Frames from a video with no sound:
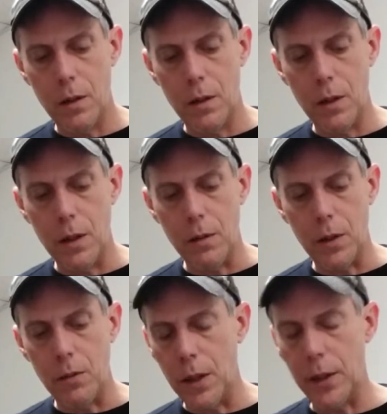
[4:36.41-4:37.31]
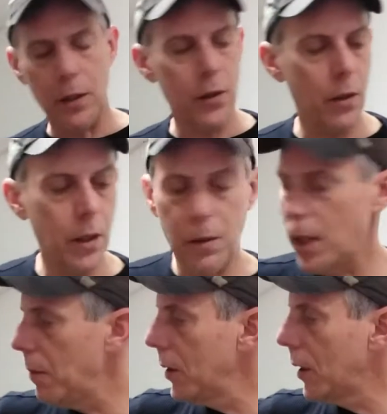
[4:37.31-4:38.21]
That will go right there. So anyway,
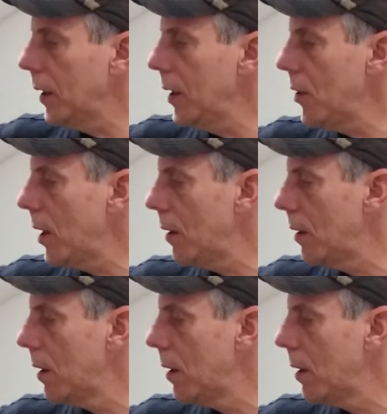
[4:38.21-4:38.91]
I'm on the clean channel.